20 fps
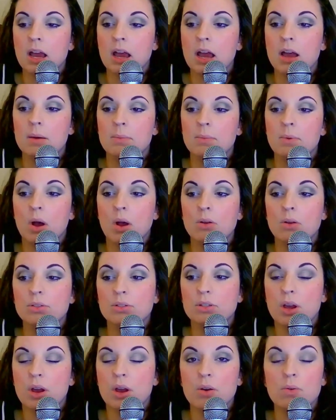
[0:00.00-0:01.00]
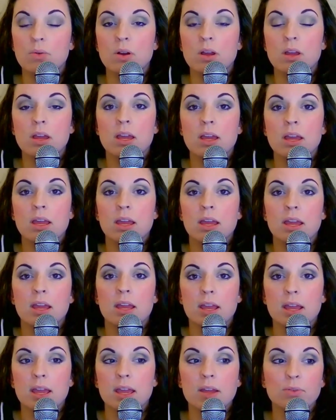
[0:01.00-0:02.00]
Also,
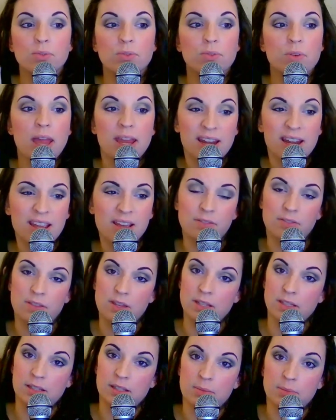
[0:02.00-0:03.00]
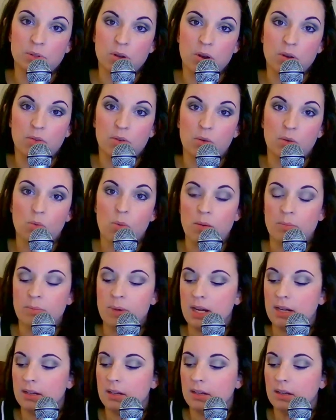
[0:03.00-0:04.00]
if any of this seems
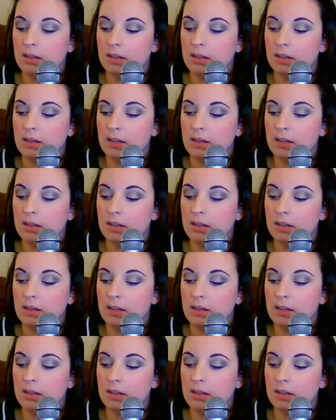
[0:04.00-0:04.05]
overwhelming,